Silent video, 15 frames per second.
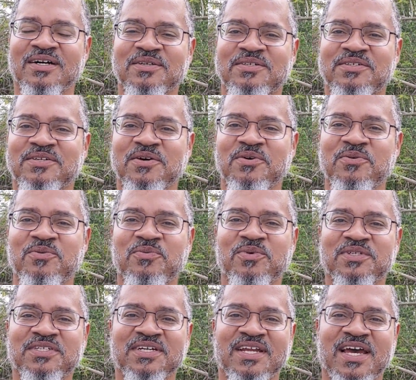so
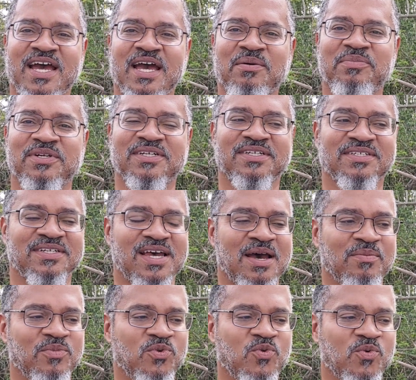what's going to happen is
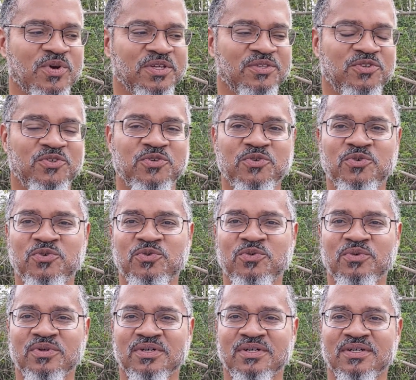I'm going
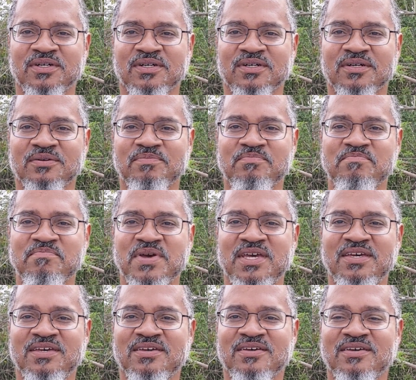to make